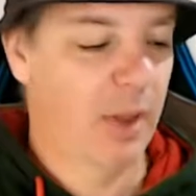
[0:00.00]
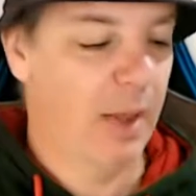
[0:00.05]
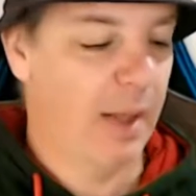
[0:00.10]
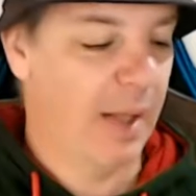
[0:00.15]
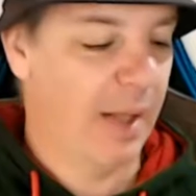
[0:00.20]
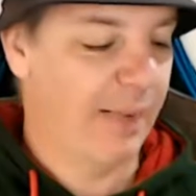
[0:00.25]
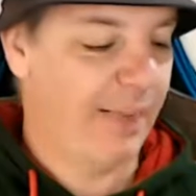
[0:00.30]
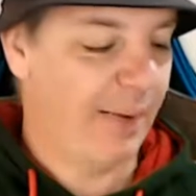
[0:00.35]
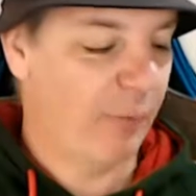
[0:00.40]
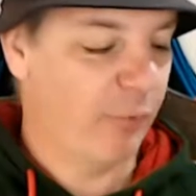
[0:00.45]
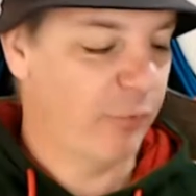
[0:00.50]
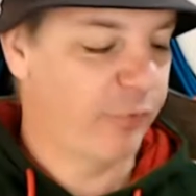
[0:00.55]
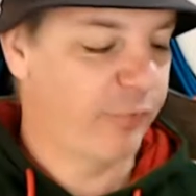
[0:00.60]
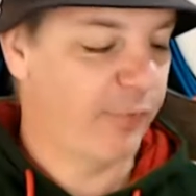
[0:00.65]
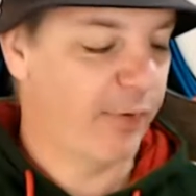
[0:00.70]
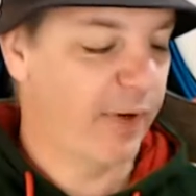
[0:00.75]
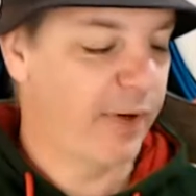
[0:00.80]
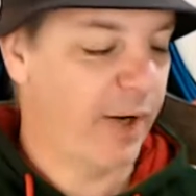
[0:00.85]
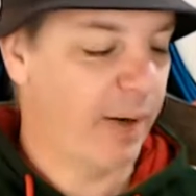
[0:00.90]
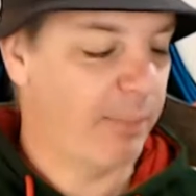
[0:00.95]
That was
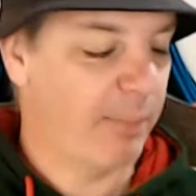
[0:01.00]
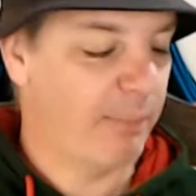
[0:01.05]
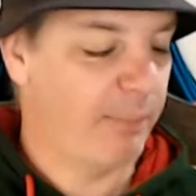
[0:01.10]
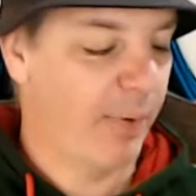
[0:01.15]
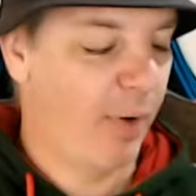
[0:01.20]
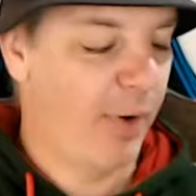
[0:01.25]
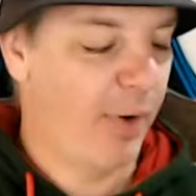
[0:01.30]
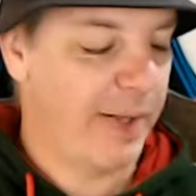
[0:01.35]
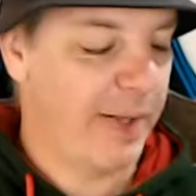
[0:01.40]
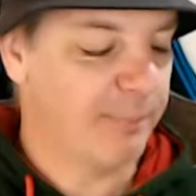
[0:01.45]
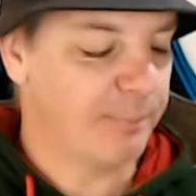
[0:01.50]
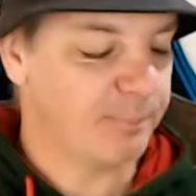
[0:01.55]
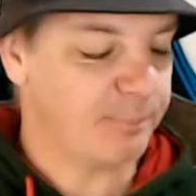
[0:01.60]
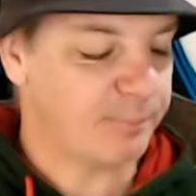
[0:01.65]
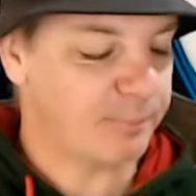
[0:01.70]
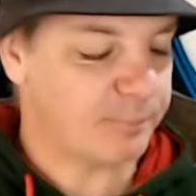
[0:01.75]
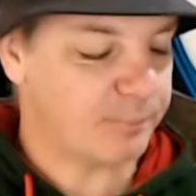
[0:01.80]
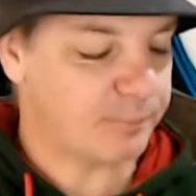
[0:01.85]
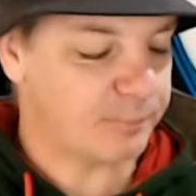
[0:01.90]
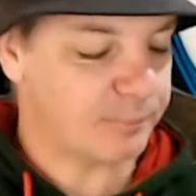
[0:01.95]
followed up by
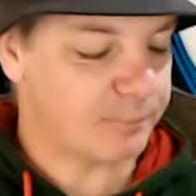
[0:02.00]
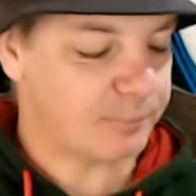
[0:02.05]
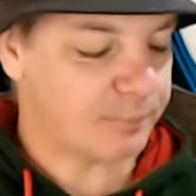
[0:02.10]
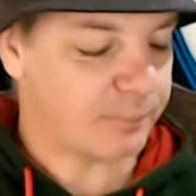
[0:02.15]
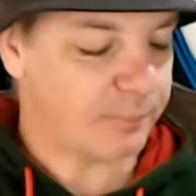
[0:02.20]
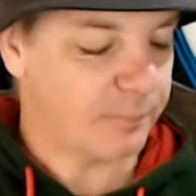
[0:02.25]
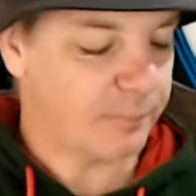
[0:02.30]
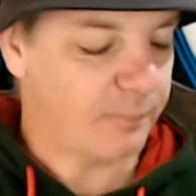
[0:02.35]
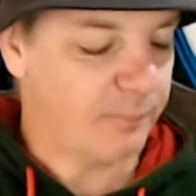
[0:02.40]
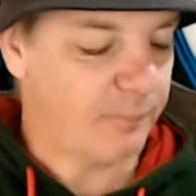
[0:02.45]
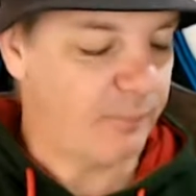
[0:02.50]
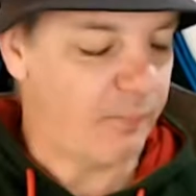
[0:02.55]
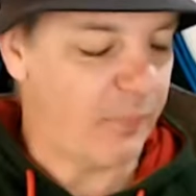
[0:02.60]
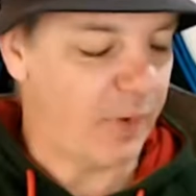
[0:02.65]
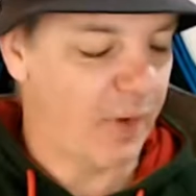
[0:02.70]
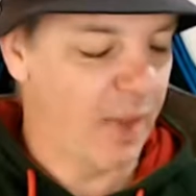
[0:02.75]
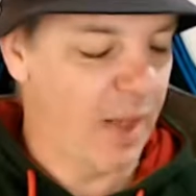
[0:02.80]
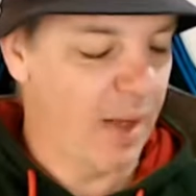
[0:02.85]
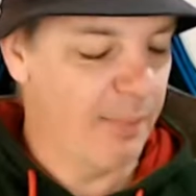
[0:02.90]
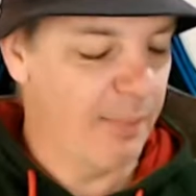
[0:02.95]

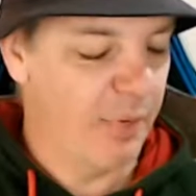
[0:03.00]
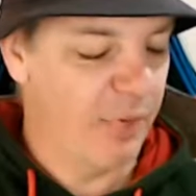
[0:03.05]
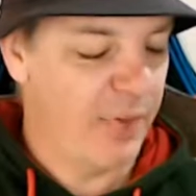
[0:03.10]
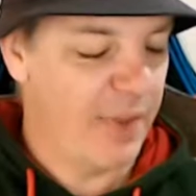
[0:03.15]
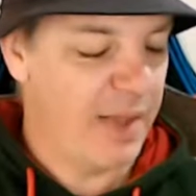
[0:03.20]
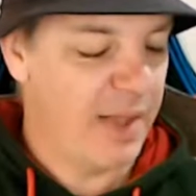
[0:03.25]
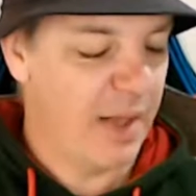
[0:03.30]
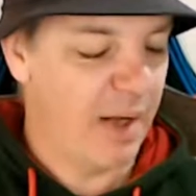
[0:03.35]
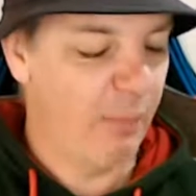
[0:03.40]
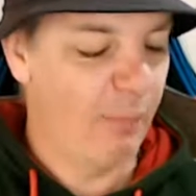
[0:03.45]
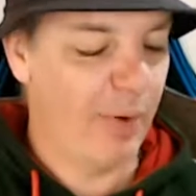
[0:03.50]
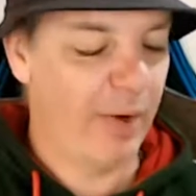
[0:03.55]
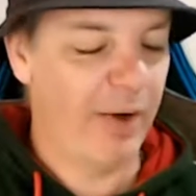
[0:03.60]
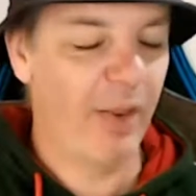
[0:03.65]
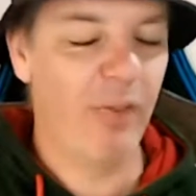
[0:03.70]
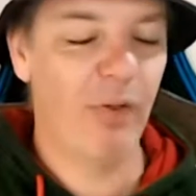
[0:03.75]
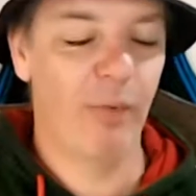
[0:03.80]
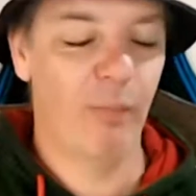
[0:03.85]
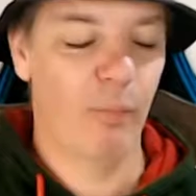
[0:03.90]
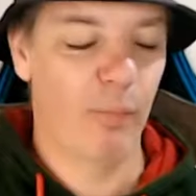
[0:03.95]
another
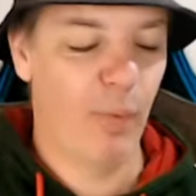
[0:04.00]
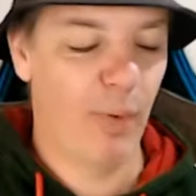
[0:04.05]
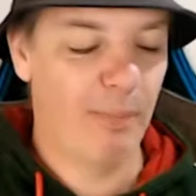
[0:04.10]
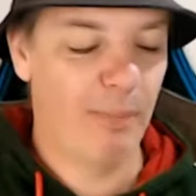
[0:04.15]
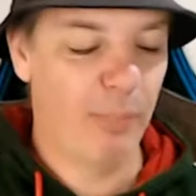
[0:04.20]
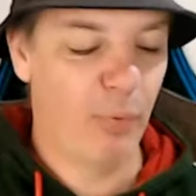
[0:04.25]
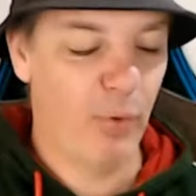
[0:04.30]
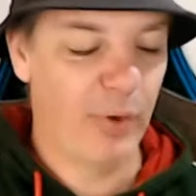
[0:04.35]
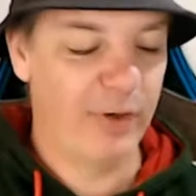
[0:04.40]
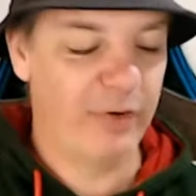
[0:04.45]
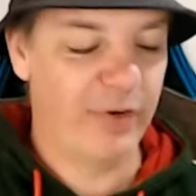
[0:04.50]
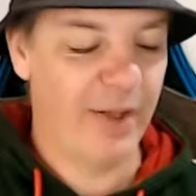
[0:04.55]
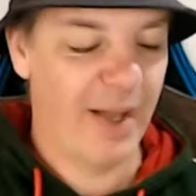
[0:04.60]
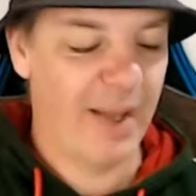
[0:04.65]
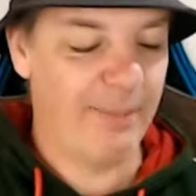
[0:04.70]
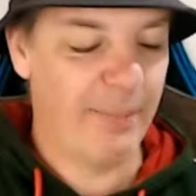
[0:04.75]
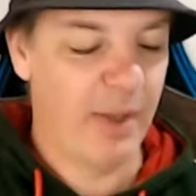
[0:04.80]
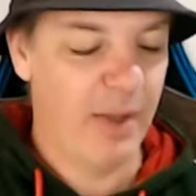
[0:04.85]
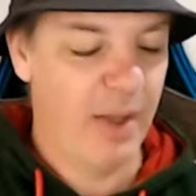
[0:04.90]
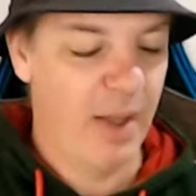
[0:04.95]
1-point
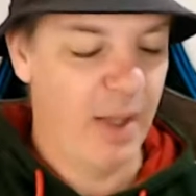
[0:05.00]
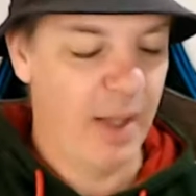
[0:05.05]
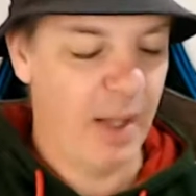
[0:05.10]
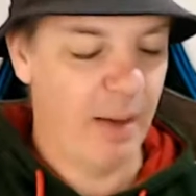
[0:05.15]
game